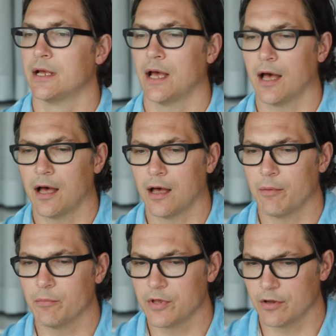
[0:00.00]

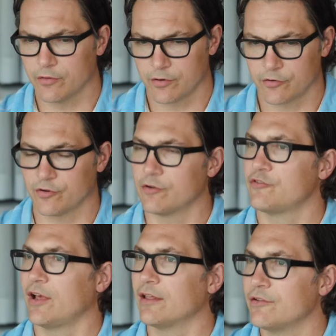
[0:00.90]
there are certain
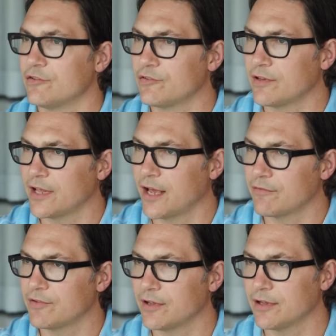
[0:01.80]
challenges that they
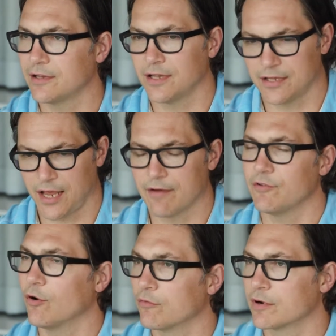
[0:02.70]
have
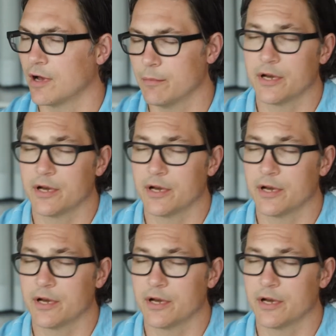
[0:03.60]
to overcome,